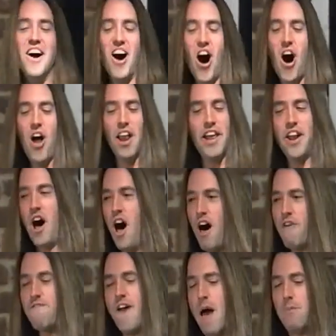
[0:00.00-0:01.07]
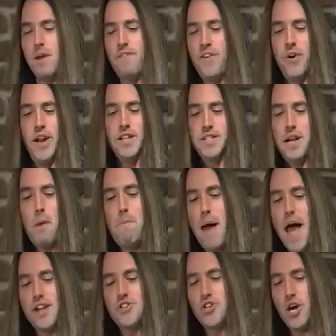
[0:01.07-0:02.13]
All in all, Family Feud isn't a
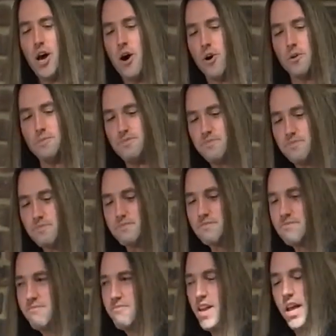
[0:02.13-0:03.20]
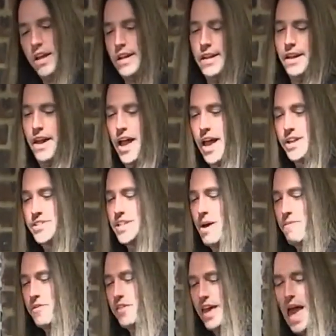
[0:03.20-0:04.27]
bad show.
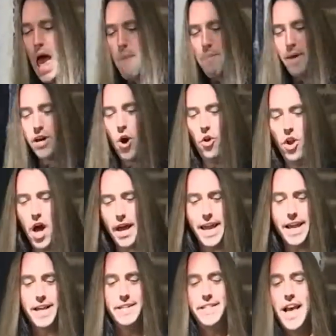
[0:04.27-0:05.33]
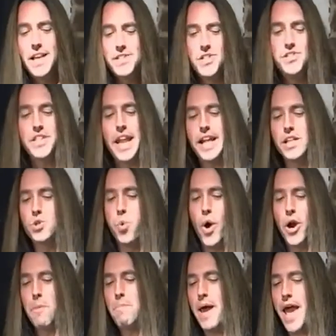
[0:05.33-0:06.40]
Except for the happy go lucky contestants getting
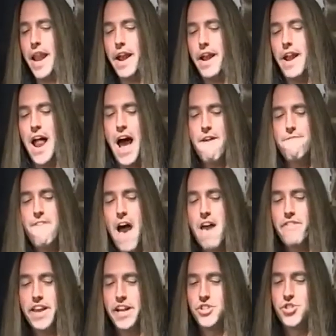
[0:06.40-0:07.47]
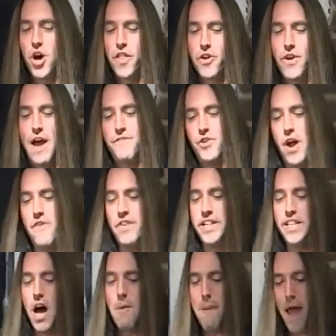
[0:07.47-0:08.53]
Twitter pated and high fiving each other after every
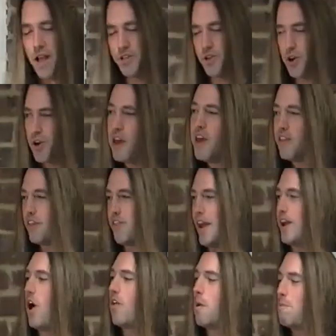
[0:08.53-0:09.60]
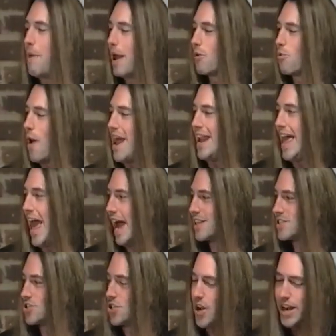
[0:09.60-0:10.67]
dumb answer that they know the big red
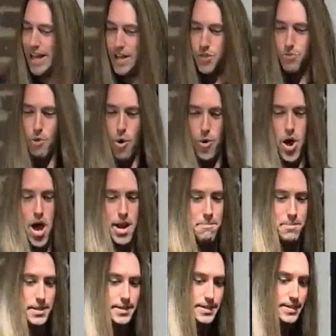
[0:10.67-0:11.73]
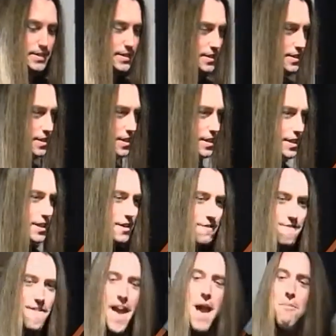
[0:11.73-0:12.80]
X is going to get thrown on them.
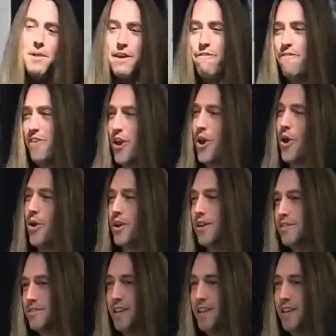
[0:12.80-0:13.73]
Family Feud.